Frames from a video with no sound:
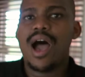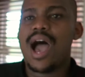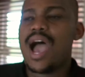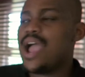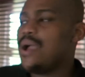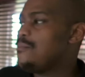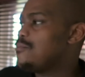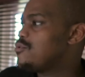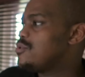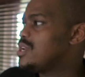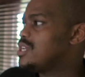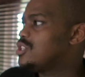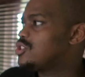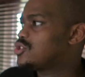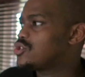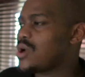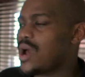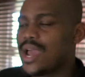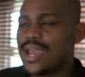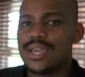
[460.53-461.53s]
I am really
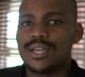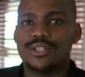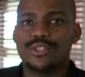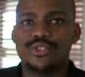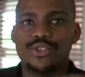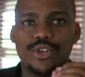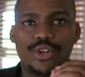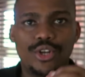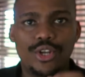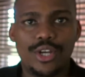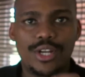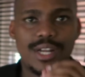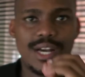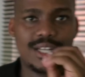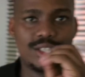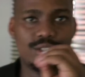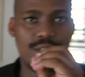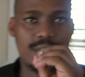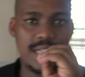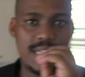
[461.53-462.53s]
trying to learn
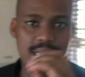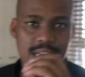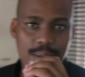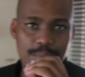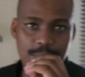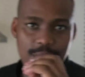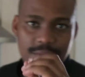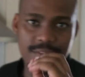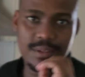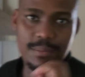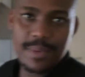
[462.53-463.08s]
how to clean up after